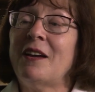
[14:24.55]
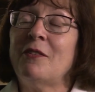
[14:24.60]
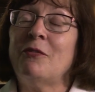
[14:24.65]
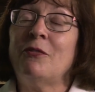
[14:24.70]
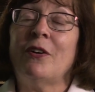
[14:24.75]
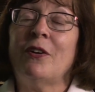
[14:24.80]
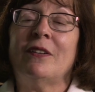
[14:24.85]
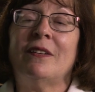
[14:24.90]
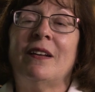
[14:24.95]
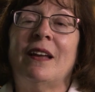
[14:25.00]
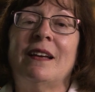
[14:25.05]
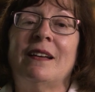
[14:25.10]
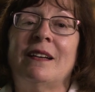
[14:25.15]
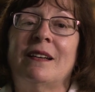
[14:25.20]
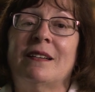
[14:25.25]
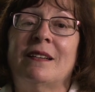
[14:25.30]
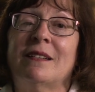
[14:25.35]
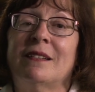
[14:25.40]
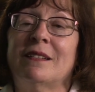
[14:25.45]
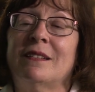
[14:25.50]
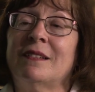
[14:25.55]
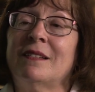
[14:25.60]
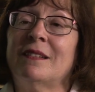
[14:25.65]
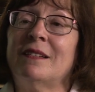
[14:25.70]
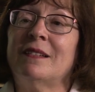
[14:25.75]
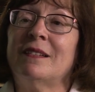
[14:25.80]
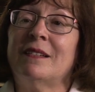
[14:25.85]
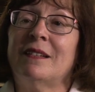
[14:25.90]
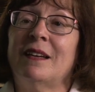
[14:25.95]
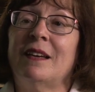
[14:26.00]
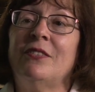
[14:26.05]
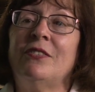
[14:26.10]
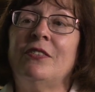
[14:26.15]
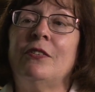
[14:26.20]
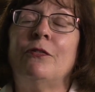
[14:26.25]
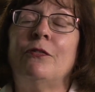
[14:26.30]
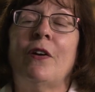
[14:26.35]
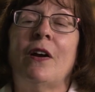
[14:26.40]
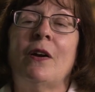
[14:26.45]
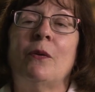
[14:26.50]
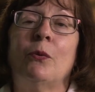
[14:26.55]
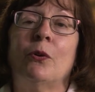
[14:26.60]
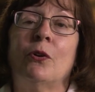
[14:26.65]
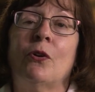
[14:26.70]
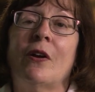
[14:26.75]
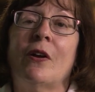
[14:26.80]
I felt like as if I were